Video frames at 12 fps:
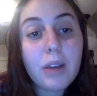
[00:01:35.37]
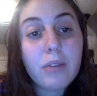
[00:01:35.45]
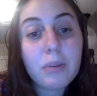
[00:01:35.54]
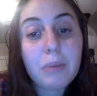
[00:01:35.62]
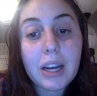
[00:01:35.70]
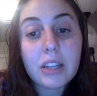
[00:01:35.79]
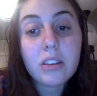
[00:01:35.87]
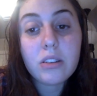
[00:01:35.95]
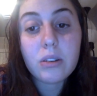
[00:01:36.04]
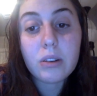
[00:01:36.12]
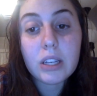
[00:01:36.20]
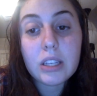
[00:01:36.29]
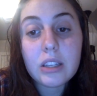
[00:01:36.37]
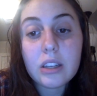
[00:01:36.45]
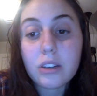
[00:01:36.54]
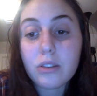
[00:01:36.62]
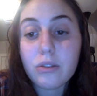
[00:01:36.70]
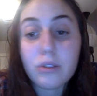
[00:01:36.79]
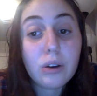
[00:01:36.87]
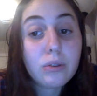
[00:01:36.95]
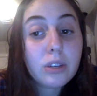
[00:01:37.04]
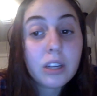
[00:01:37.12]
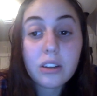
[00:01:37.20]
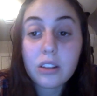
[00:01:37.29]
and remind students there is no
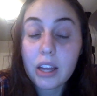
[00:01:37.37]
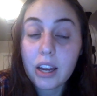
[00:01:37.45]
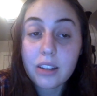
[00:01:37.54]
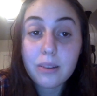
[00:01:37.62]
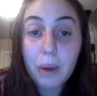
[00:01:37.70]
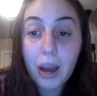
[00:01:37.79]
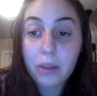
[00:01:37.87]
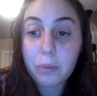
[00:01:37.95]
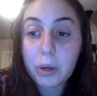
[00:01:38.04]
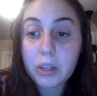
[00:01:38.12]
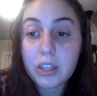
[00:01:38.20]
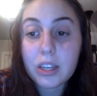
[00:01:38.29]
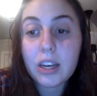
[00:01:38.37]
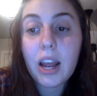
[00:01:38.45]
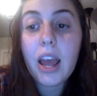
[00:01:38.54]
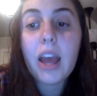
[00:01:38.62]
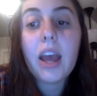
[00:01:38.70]
such thing as a math person,